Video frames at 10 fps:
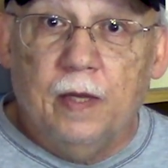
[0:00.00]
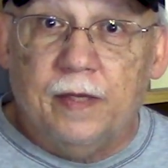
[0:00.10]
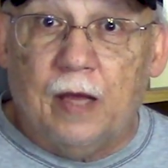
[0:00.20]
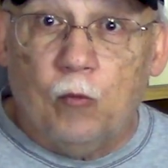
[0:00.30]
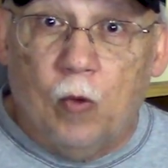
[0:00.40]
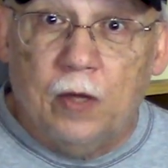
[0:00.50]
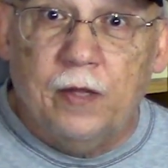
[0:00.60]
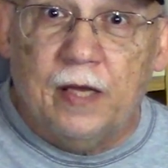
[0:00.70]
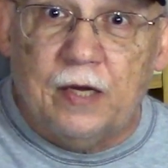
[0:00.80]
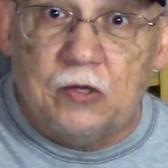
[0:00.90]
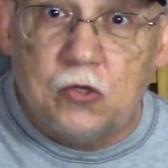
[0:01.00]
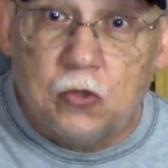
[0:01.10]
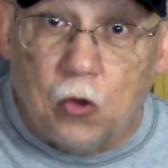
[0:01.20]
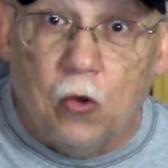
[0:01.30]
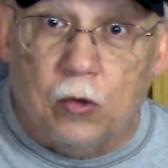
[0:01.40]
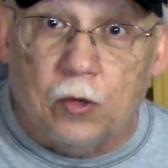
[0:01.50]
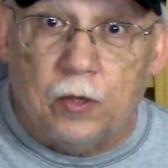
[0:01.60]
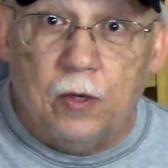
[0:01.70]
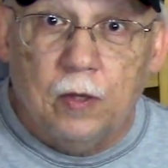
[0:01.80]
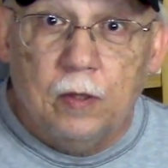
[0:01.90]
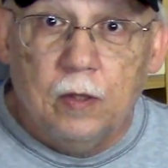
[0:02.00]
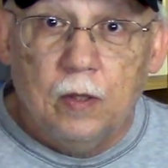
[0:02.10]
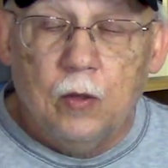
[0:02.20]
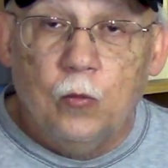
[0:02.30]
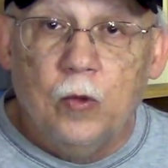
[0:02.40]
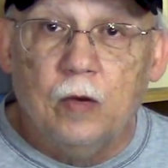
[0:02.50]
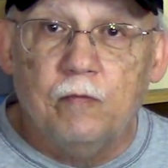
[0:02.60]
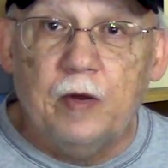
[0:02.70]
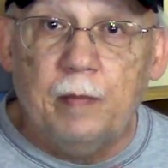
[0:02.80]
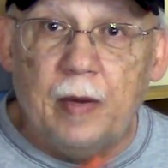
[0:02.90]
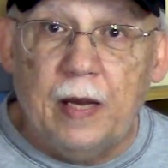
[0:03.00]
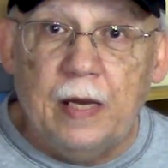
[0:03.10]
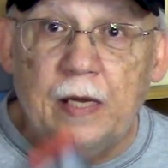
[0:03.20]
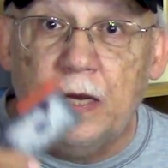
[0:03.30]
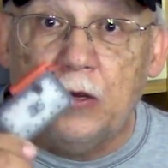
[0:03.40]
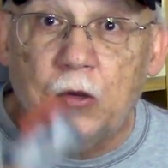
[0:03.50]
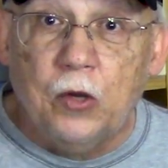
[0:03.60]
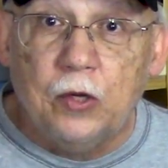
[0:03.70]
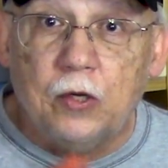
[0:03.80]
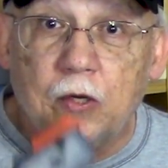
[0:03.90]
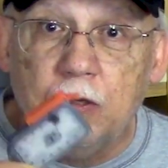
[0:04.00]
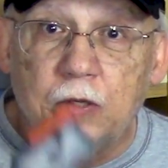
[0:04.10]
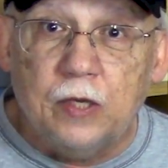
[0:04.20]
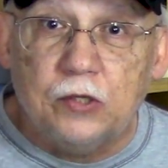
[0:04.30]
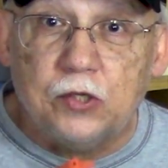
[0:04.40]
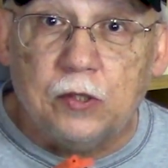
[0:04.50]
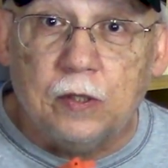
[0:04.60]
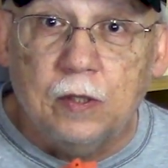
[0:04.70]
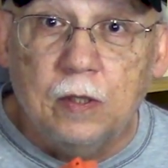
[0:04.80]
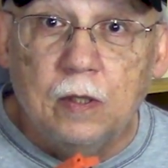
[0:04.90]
That one that is stored will remain in good condition